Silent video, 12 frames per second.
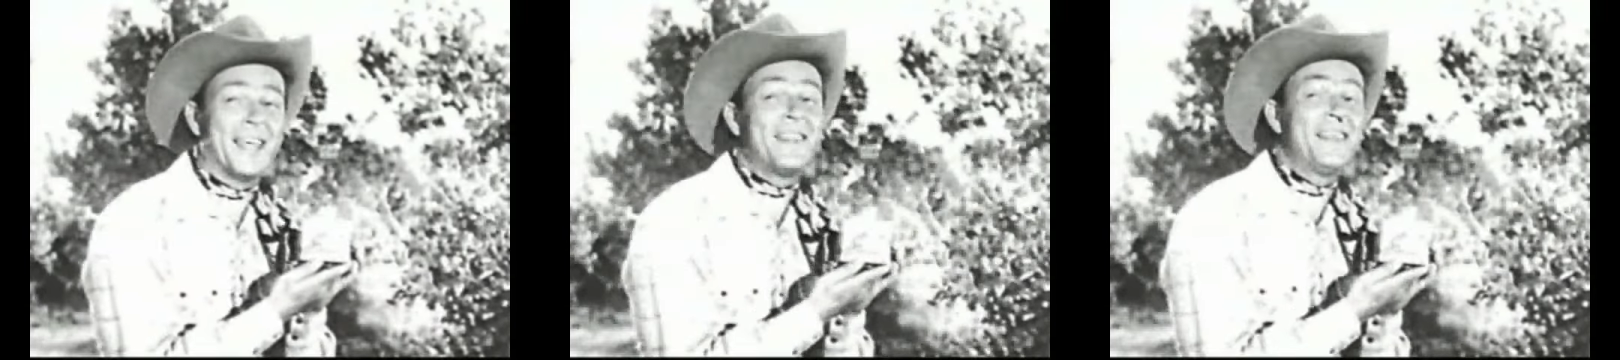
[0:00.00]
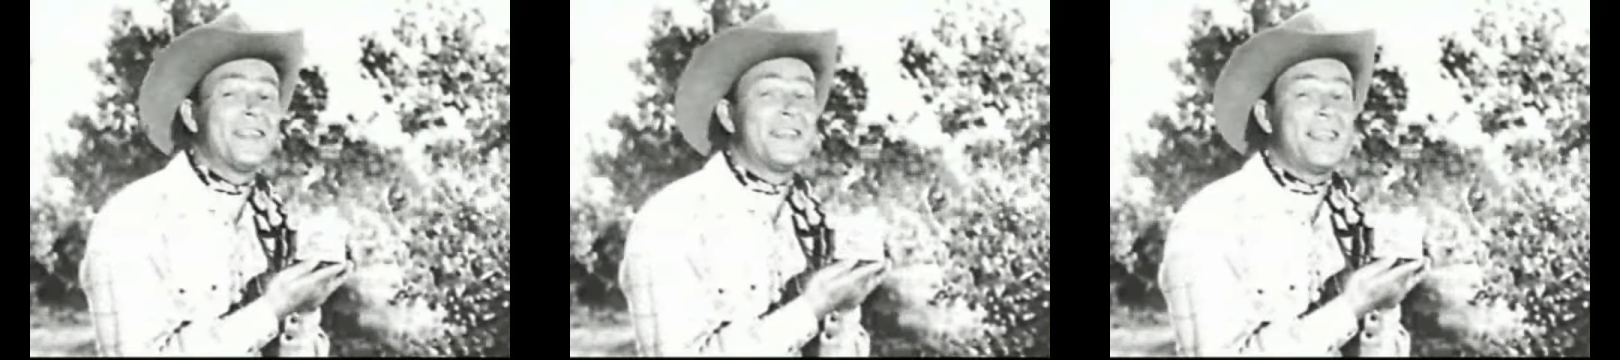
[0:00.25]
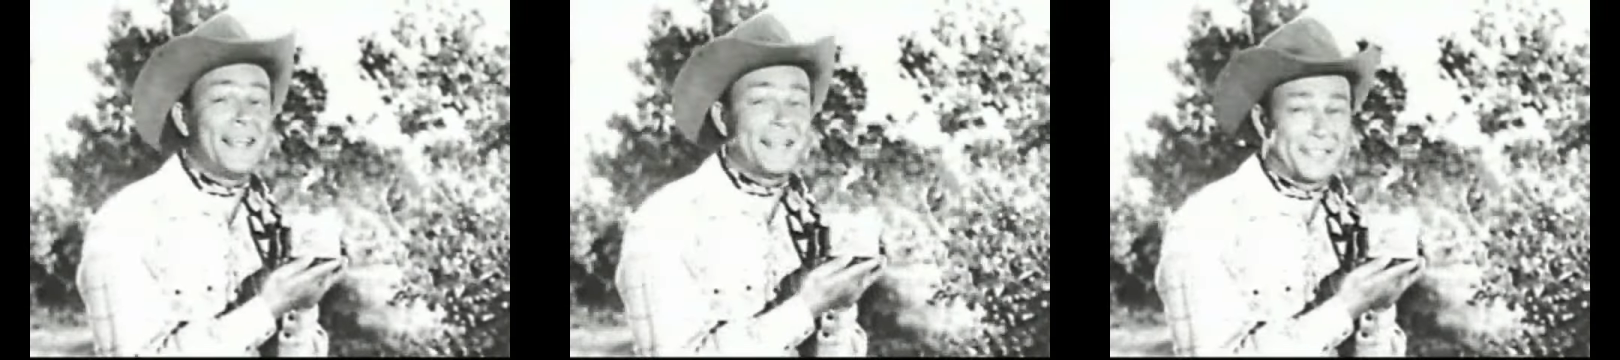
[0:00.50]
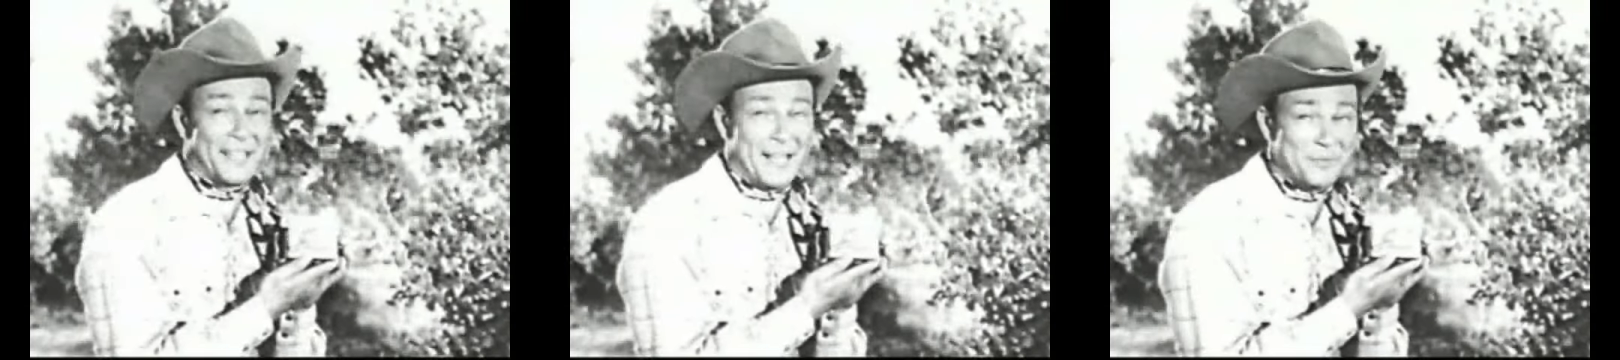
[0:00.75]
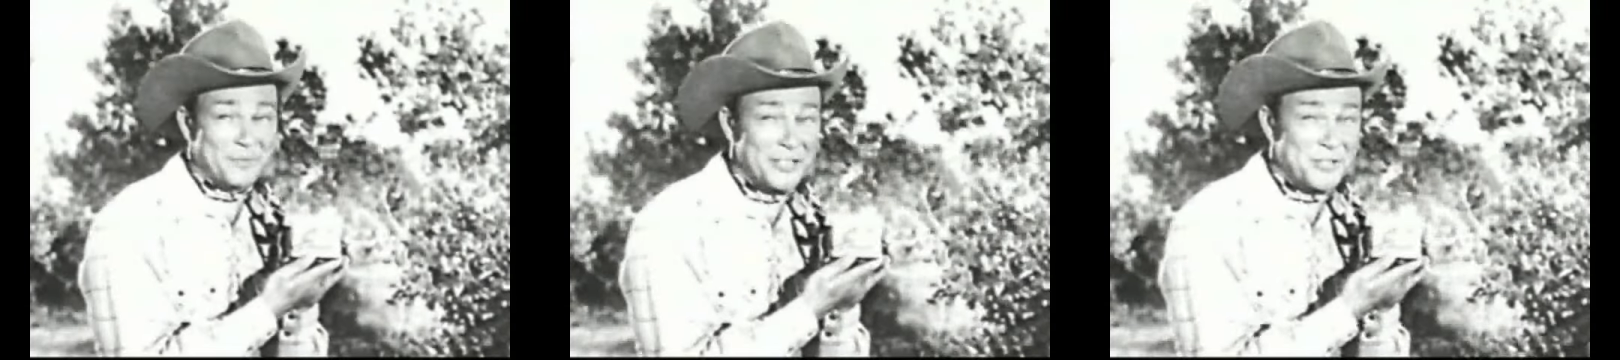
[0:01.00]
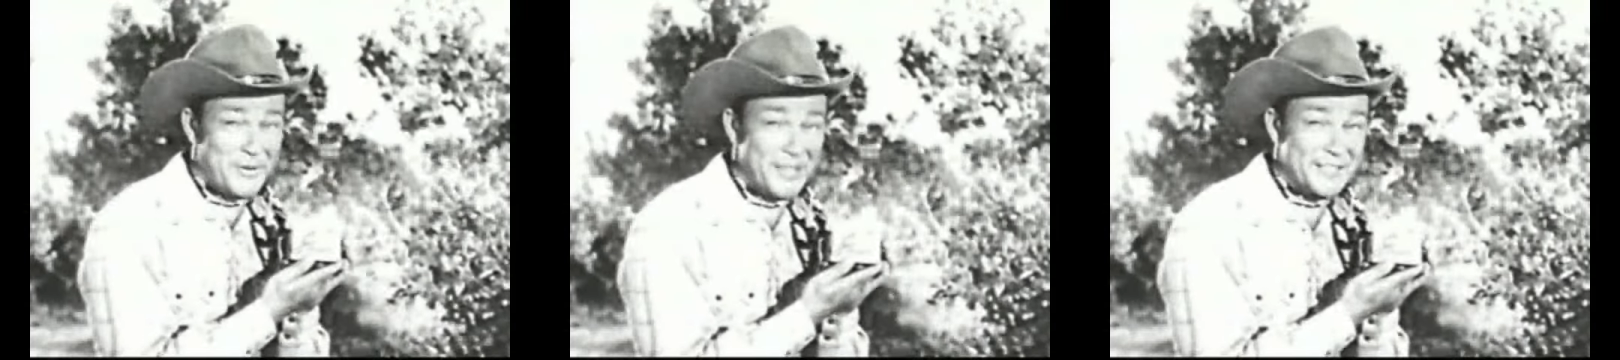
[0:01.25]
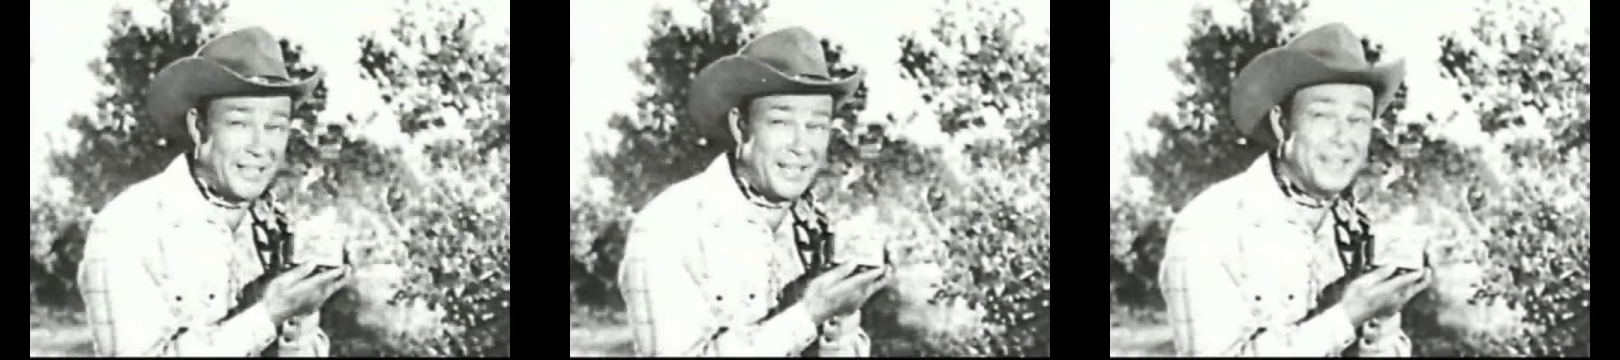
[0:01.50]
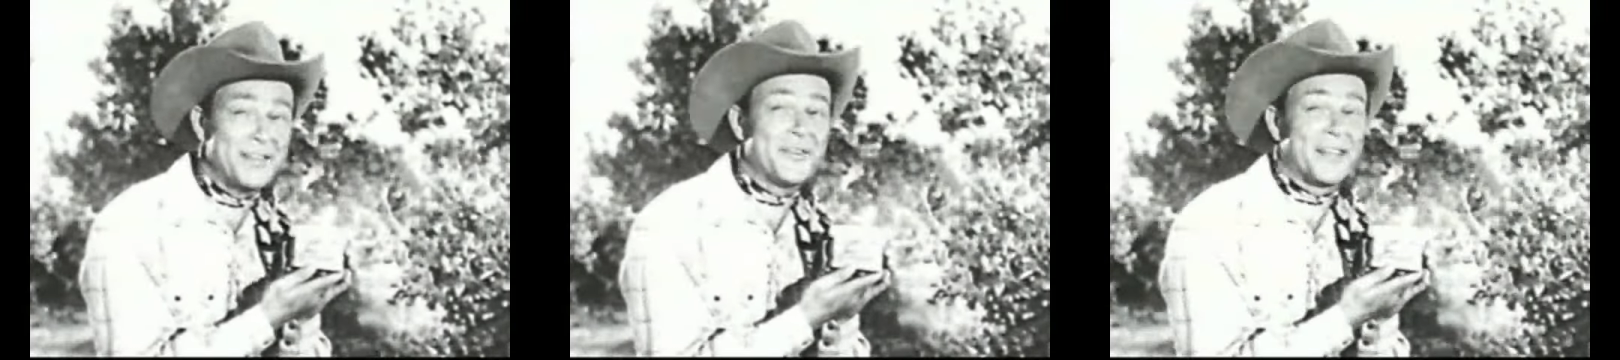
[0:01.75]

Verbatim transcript: And then the next time she's busy,